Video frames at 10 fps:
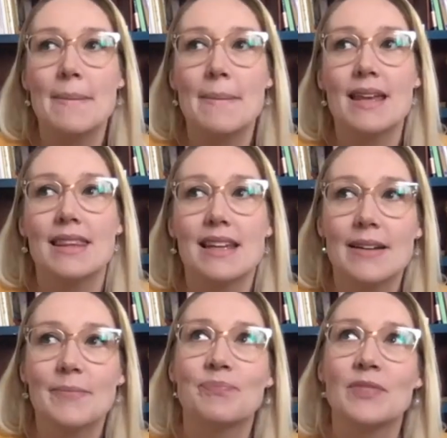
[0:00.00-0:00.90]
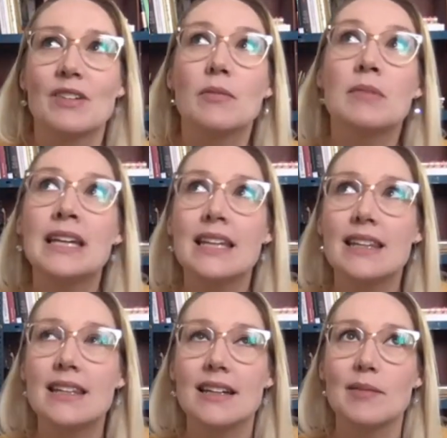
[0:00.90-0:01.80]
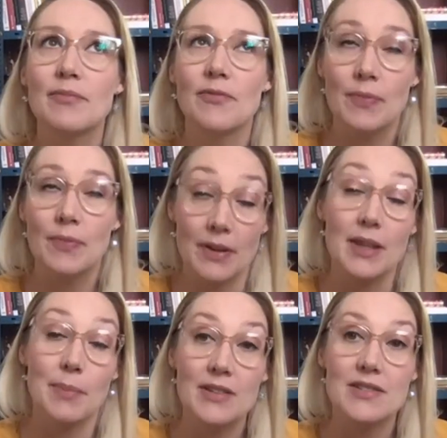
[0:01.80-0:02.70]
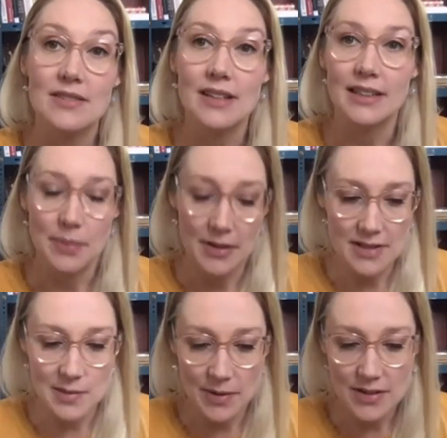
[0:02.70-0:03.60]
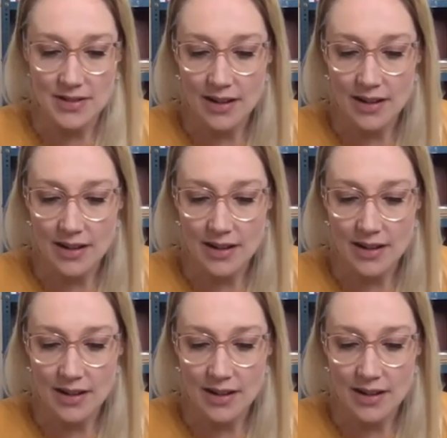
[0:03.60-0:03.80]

I think for me, the the personal, like the person to person